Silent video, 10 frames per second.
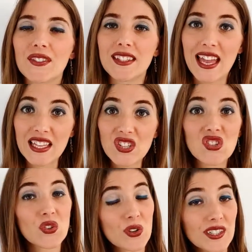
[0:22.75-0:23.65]
10
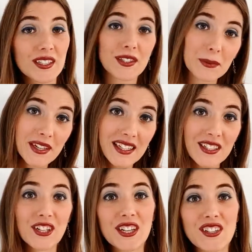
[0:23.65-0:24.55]
short and sweet
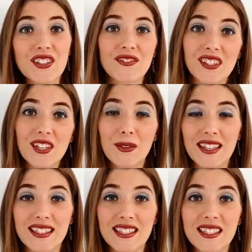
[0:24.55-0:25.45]
Croatian video
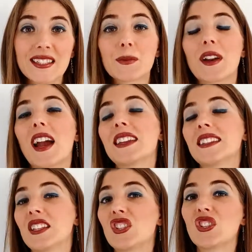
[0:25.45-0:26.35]
lessons where I
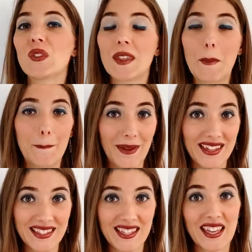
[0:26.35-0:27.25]
teach you the
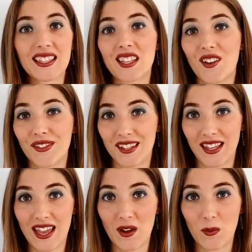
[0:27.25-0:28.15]
basics of the
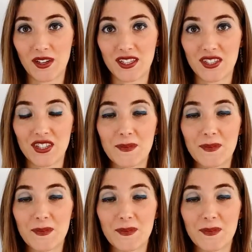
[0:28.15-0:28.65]
language.